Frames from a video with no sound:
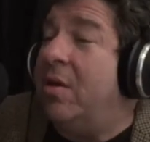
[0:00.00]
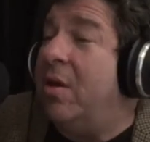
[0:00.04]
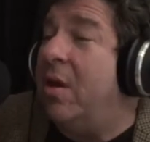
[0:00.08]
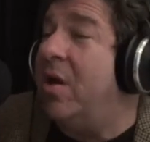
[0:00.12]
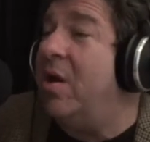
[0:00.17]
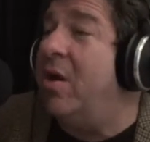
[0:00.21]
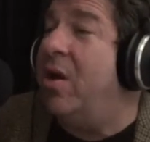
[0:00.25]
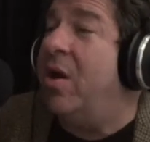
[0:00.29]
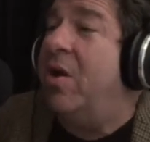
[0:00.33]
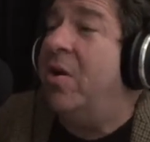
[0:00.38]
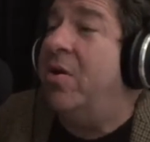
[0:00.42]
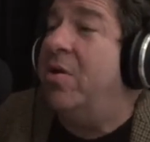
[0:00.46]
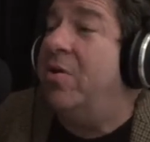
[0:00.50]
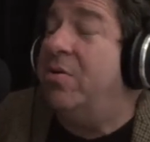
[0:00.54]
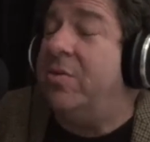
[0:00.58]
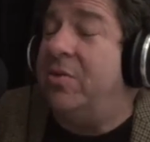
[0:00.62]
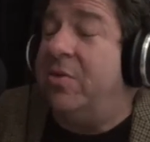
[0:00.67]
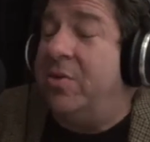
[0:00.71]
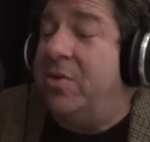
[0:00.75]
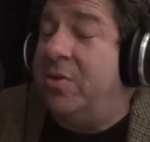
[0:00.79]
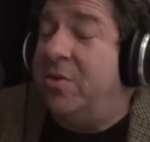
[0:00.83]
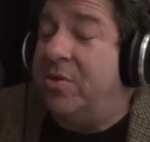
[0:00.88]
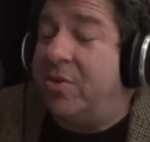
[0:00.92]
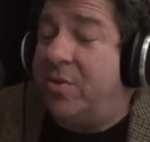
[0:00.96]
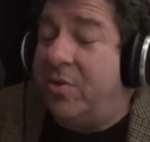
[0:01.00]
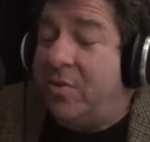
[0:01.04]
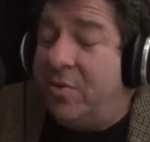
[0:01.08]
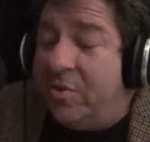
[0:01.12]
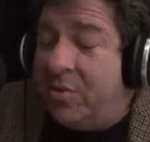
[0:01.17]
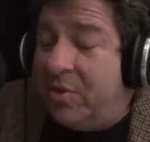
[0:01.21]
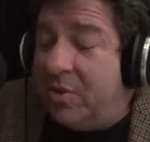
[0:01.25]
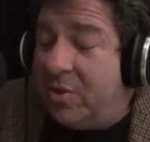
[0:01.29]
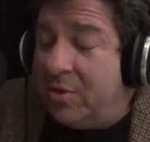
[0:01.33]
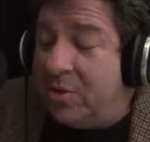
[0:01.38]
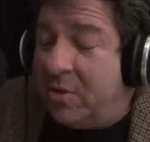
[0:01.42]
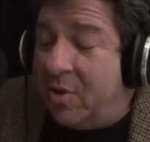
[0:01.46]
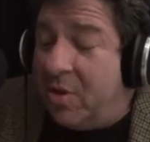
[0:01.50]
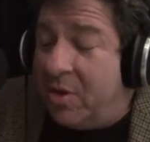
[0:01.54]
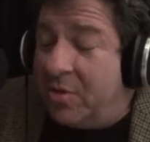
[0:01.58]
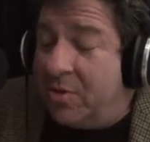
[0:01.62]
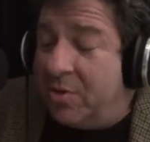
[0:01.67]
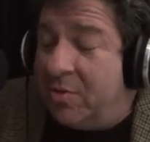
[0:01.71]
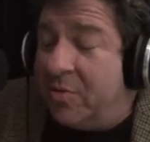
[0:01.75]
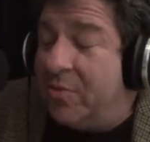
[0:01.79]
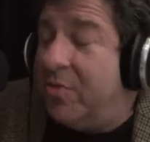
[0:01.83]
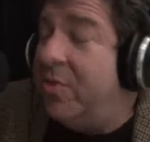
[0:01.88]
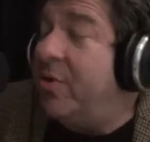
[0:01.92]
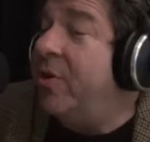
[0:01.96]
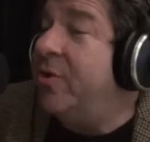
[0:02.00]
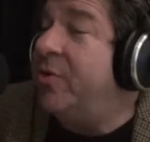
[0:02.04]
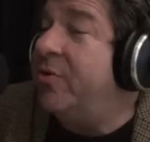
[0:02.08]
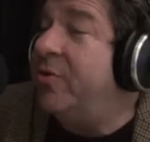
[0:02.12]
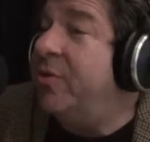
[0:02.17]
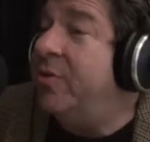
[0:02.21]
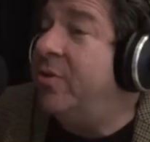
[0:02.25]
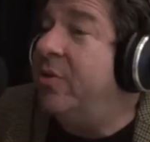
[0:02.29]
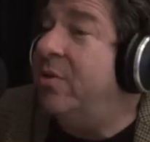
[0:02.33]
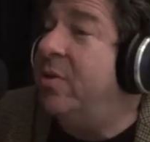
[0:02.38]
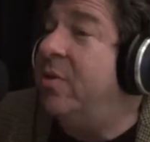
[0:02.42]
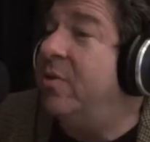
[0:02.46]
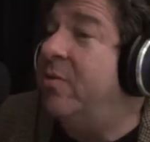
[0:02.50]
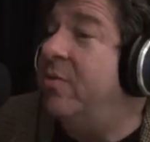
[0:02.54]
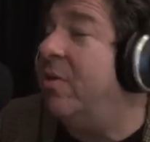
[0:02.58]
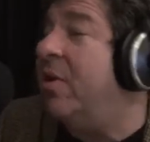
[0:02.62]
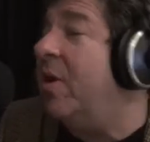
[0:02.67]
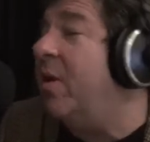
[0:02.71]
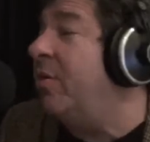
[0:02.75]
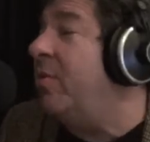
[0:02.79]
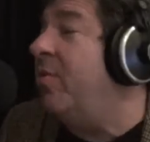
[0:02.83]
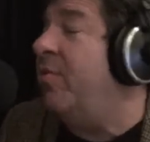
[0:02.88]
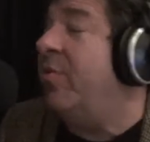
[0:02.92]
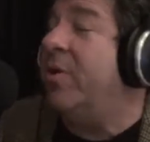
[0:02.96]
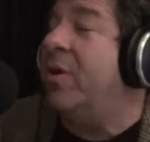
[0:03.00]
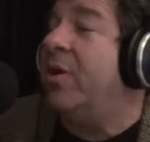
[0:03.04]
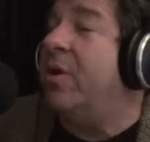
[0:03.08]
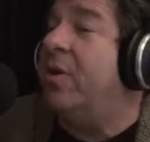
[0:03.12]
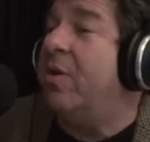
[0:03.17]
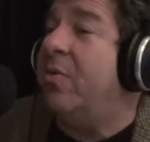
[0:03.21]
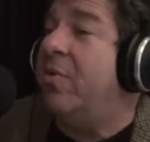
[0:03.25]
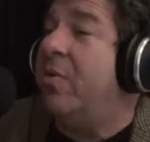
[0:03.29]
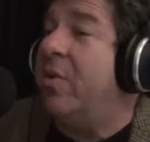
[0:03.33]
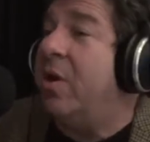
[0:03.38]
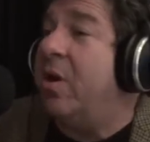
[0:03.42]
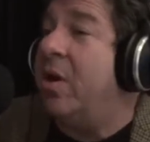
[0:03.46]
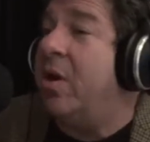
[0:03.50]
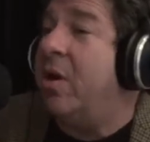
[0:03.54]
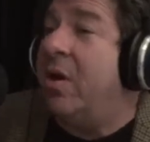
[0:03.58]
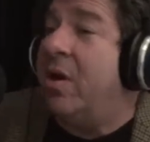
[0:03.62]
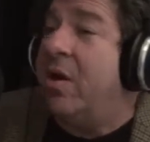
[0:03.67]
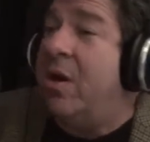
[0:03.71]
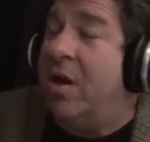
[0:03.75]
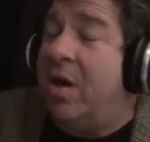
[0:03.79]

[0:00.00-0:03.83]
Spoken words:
I argue that these laws are crazy, that we're not going anywhere.